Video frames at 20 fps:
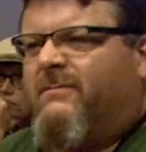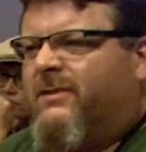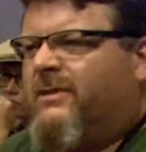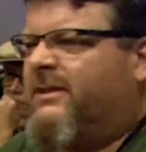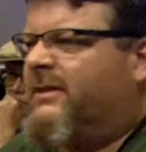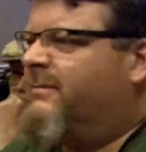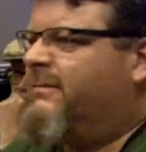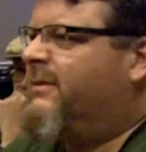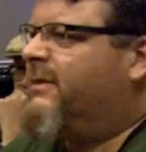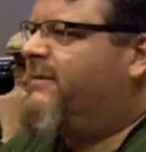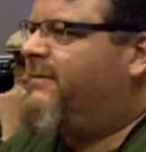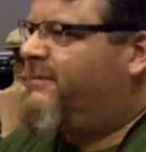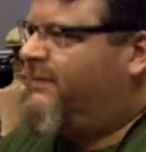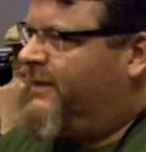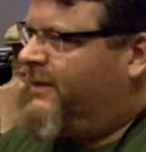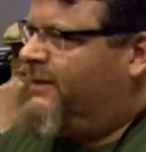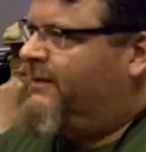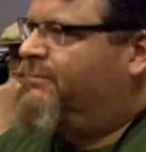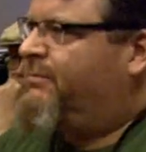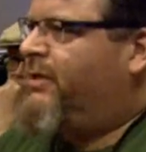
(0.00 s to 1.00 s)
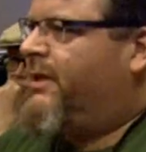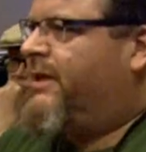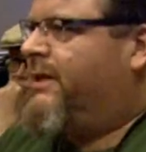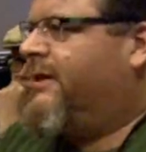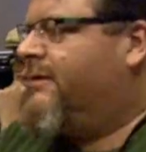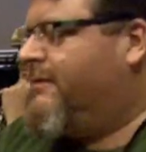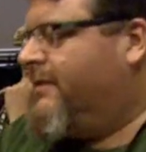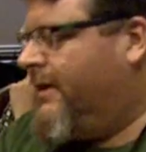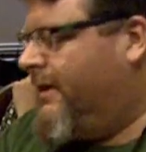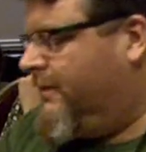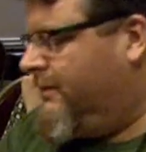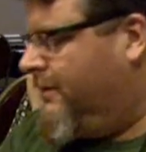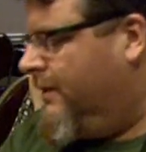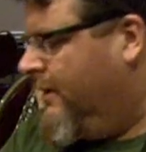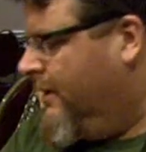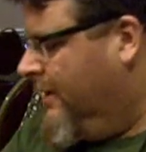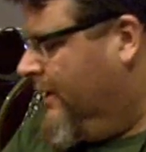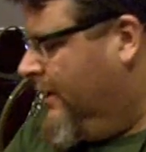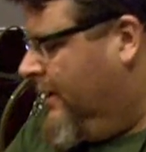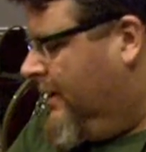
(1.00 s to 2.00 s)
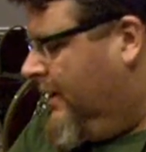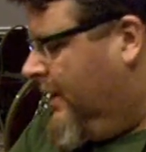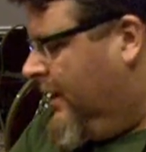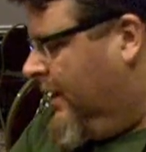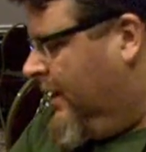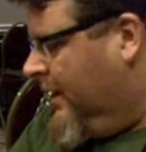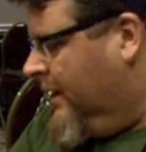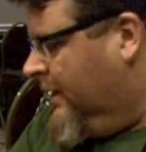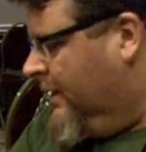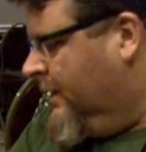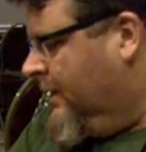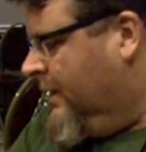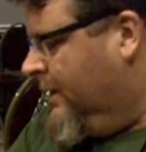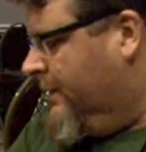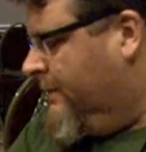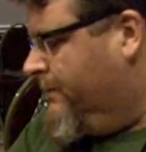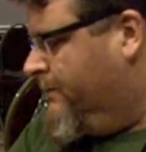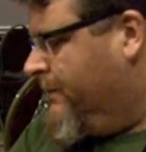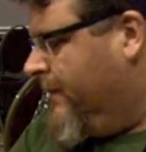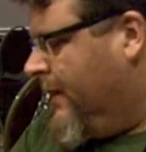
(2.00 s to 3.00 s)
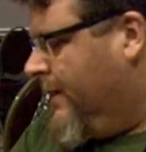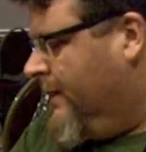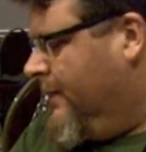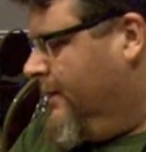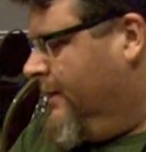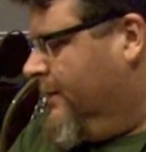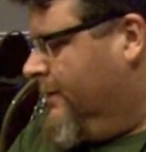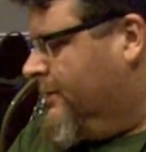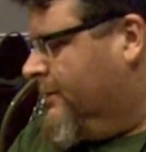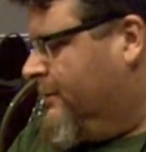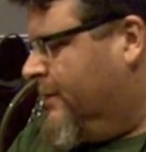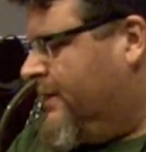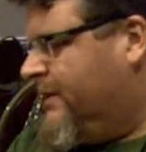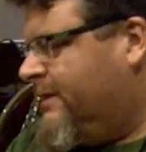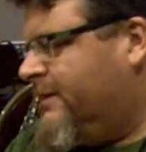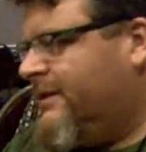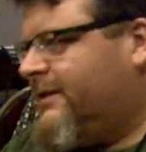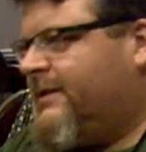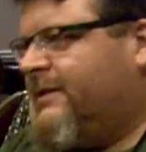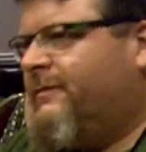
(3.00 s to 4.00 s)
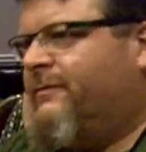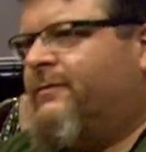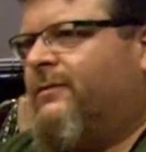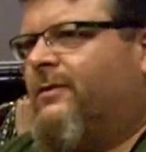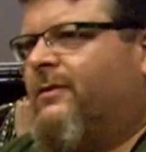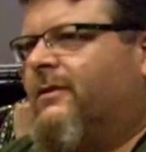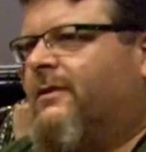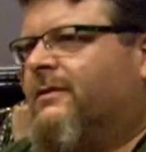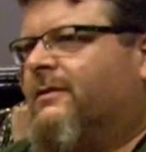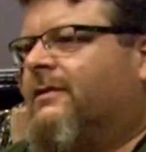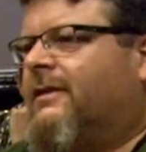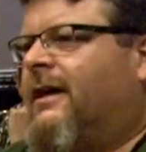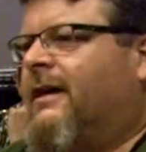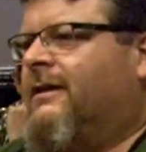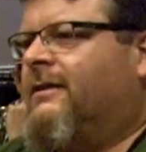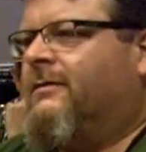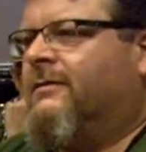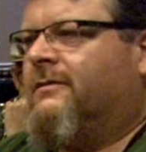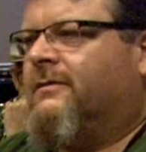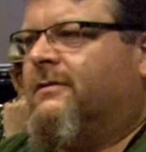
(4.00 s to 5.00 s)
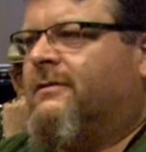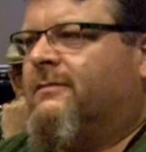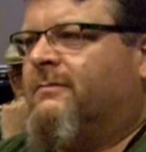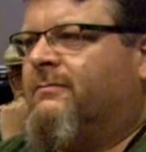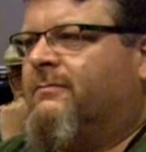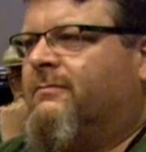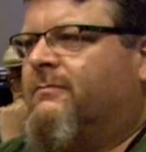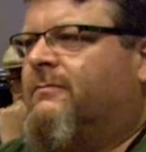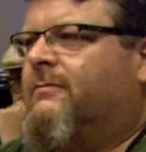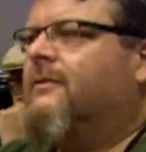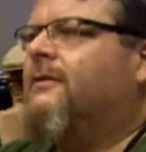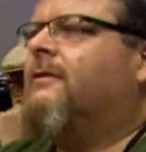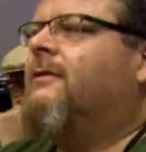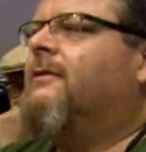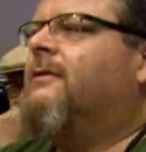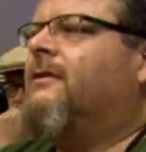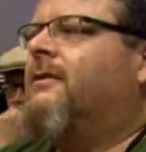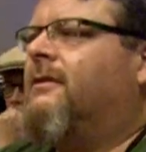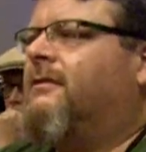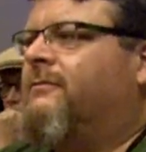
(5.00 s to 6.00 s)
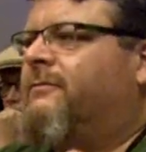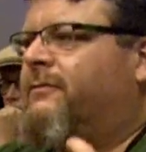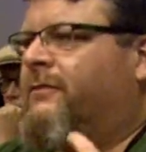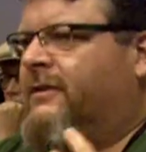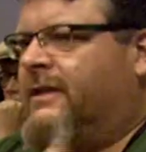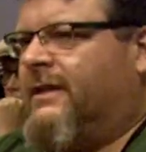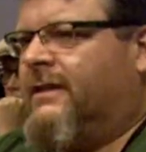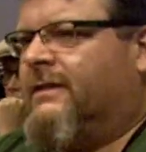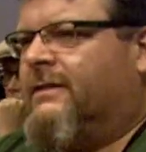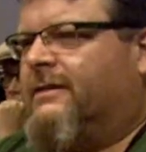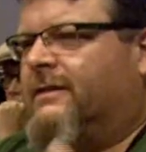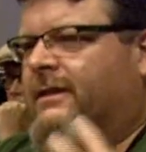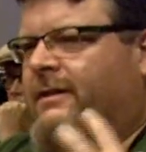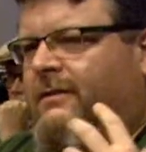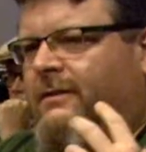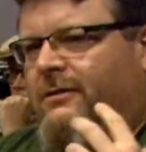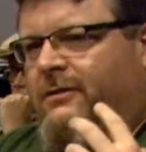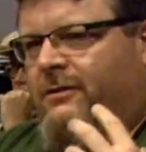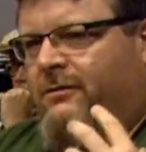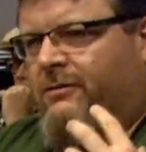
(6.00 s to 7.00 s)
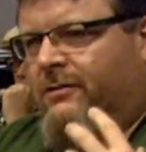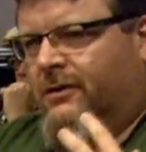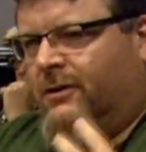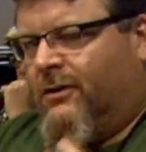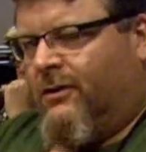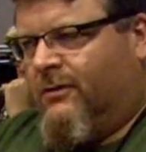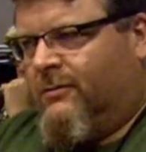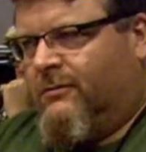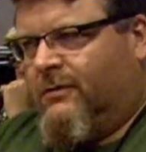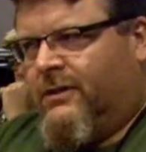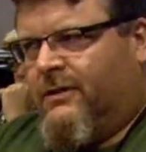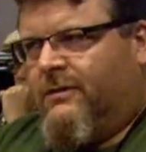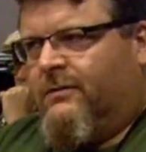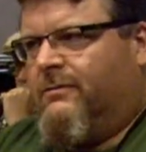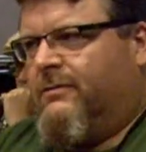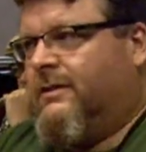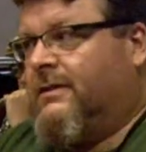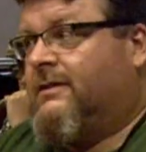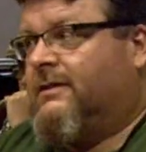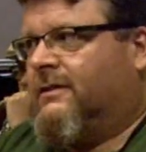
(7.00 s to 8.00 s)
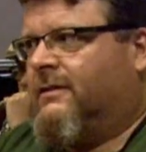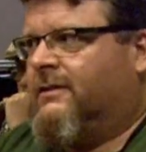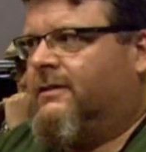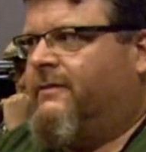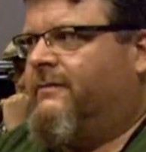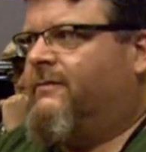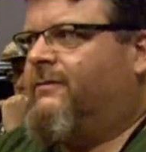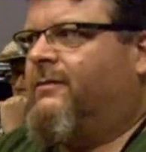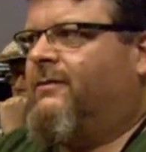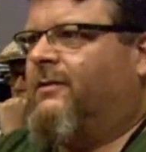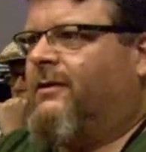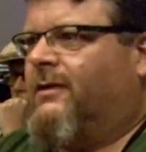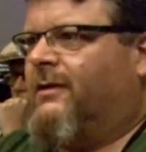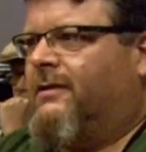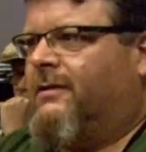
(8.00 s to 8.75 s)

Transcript: for some of the fun playing around. And uh, so my 64s, I use them for things that can only do with a 64.